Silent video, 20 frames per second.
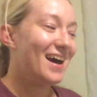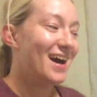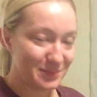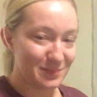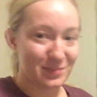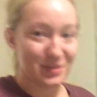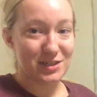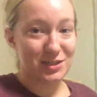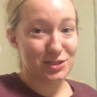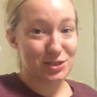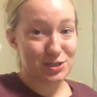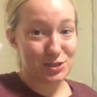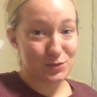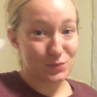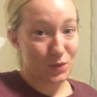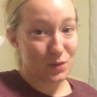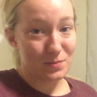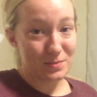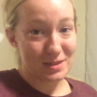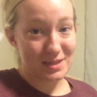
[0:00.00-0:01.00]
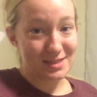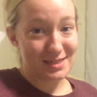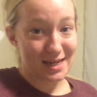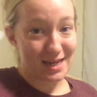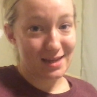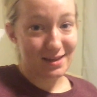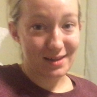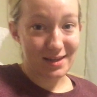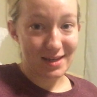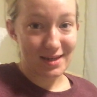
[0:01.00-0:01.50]
but it just won't be
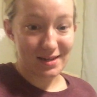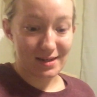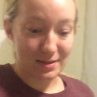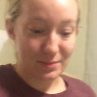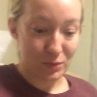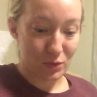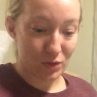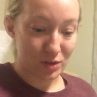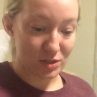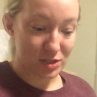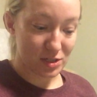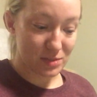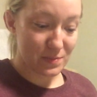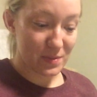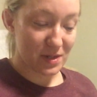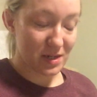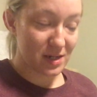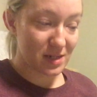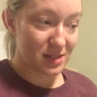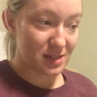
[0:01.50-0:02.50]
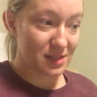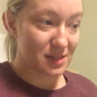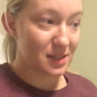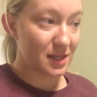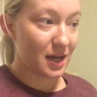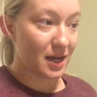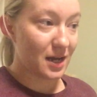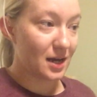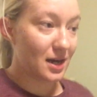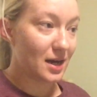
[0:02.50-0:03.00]
daily anymore just because
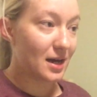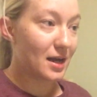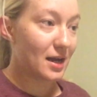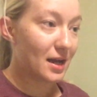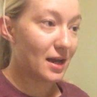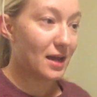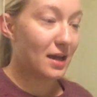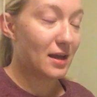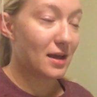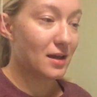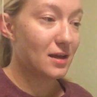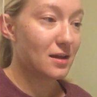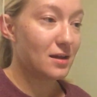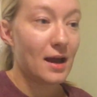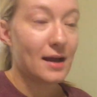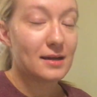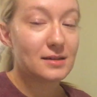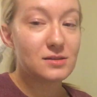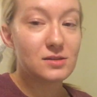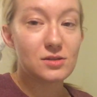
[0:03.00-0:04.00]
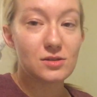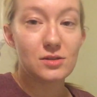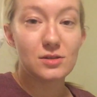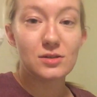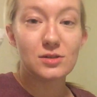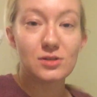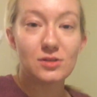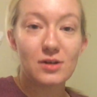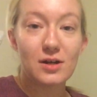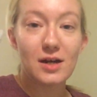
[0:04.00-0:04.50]
I had
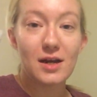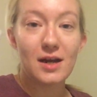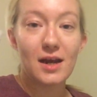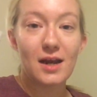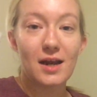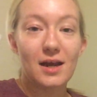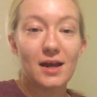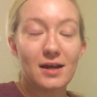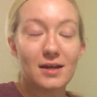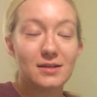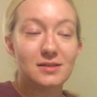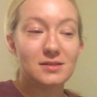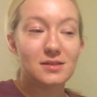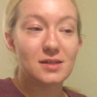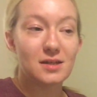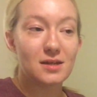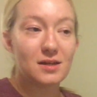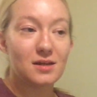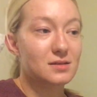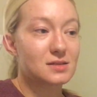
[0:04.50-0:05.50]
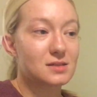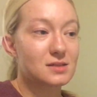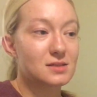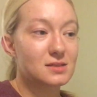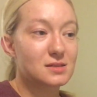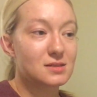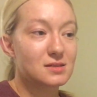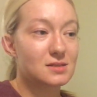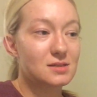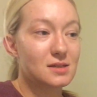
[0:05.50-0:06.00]
surgery and
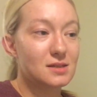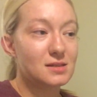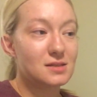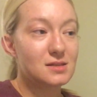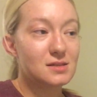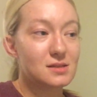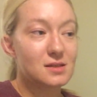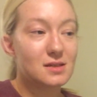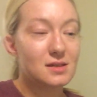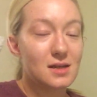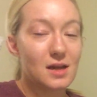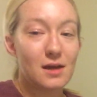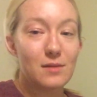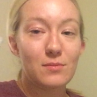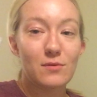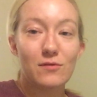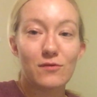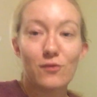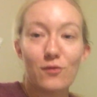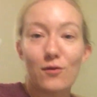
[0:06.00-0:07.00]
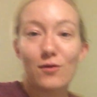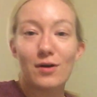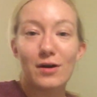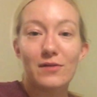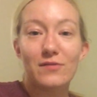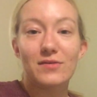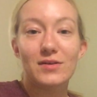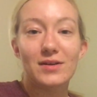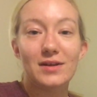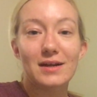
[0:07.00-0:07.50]
since the day before, I
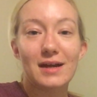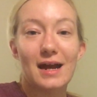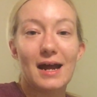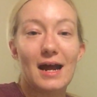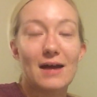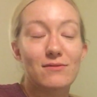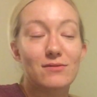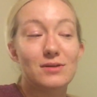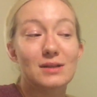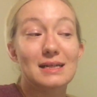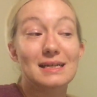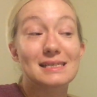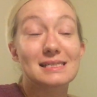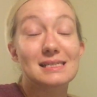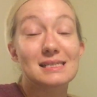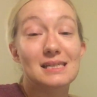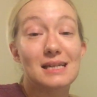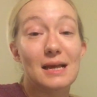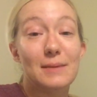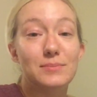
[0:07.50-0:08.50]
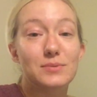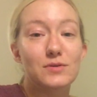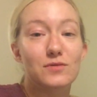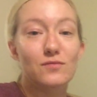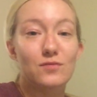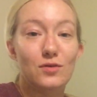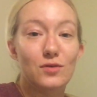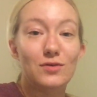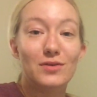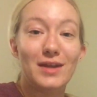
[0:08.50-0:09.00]
feel like I haven't like slept a
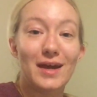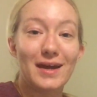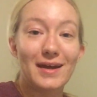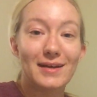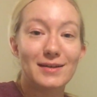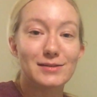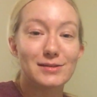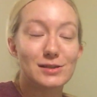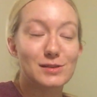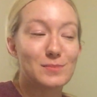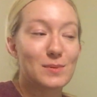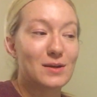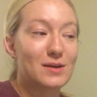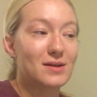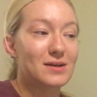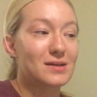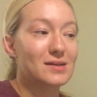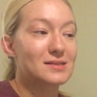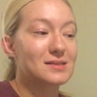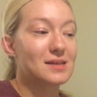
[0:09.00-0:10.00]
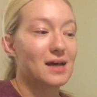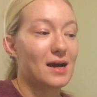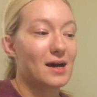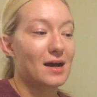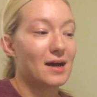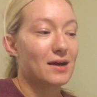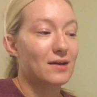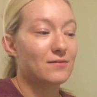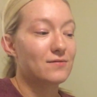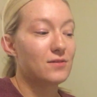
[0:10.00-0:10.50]
full night just because
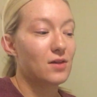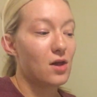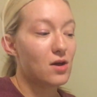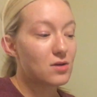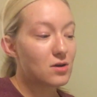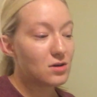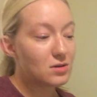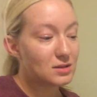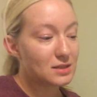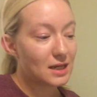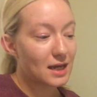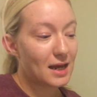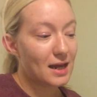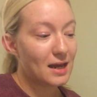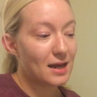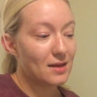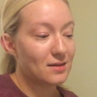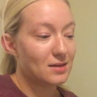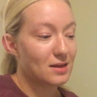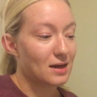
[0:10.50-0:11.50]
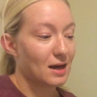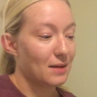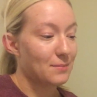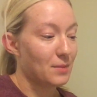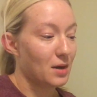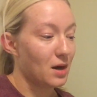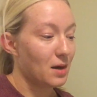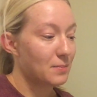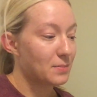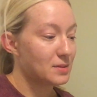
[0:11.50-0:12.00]
I vlog all day and then I'm
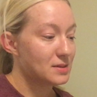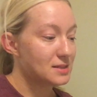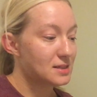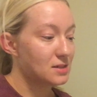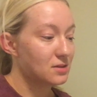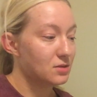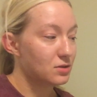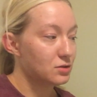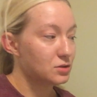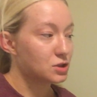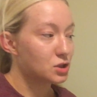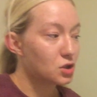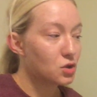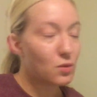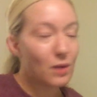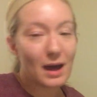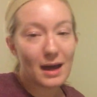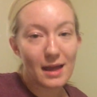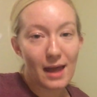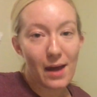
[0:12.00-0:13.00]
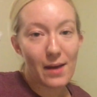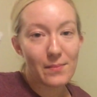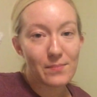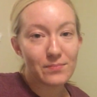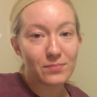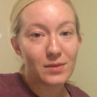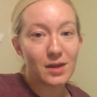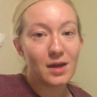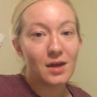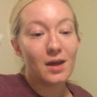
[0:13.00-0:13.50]
up until 2
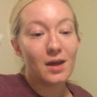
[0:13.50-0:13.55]
a.m.